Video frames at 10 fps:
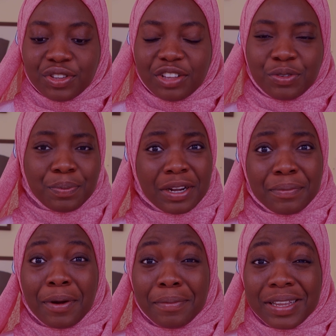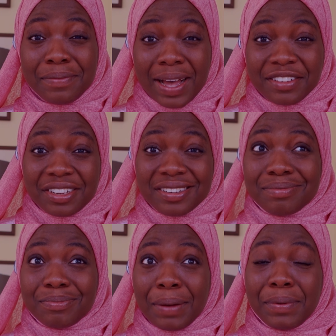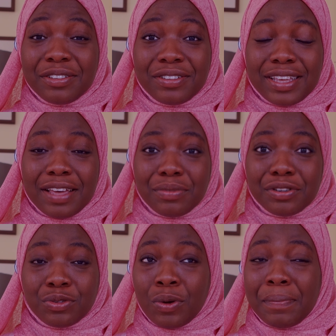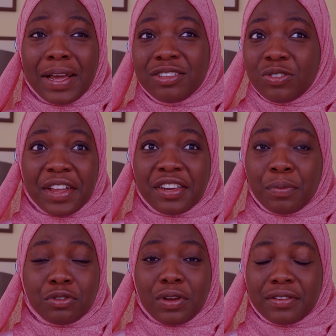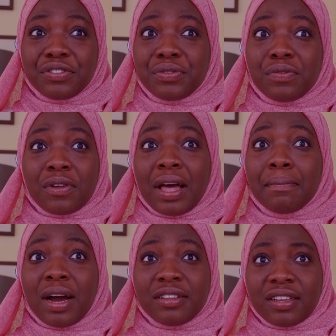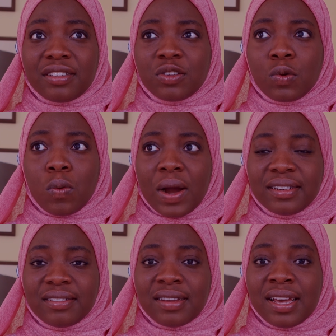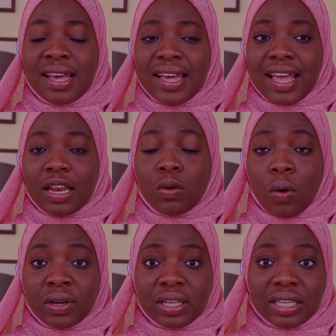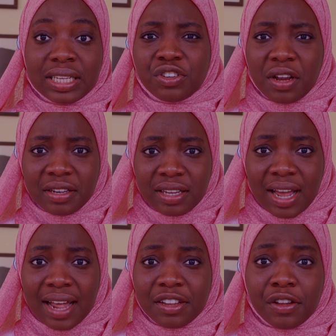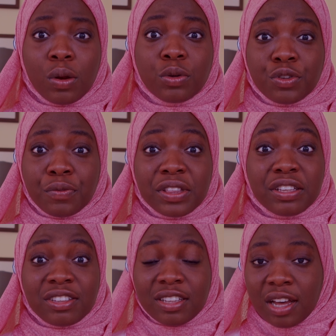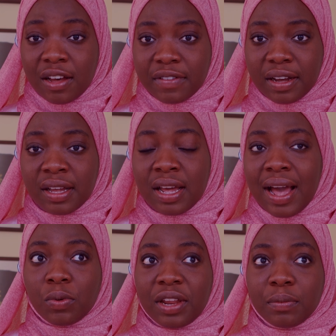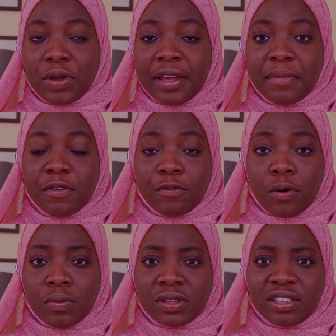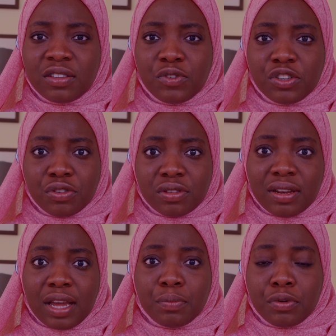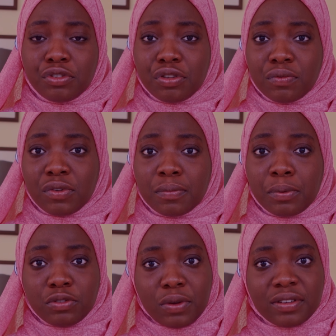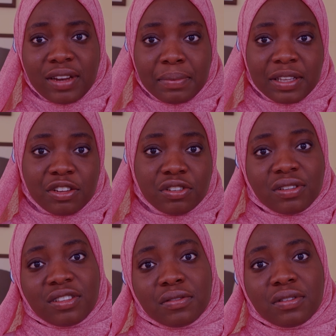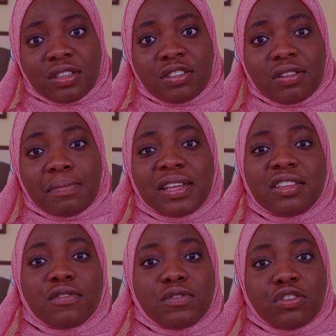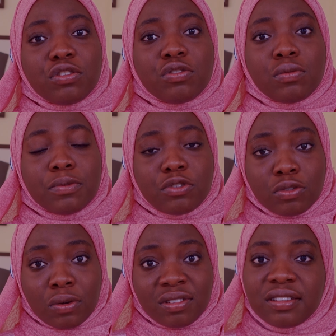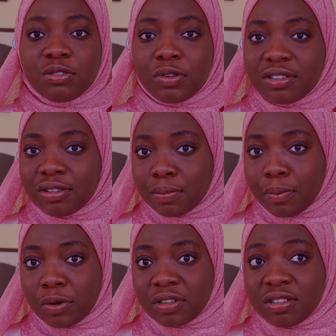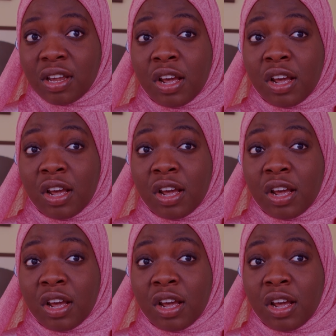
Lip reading: So as you can probably imagine, applying to Cambridge or applying to any postgraduate degree for that matter is quite a long journey and there are lots of things to cover. What I'm aiming for with these videos that I produce for the postgraduate application series is to make this video super short, straight to the point.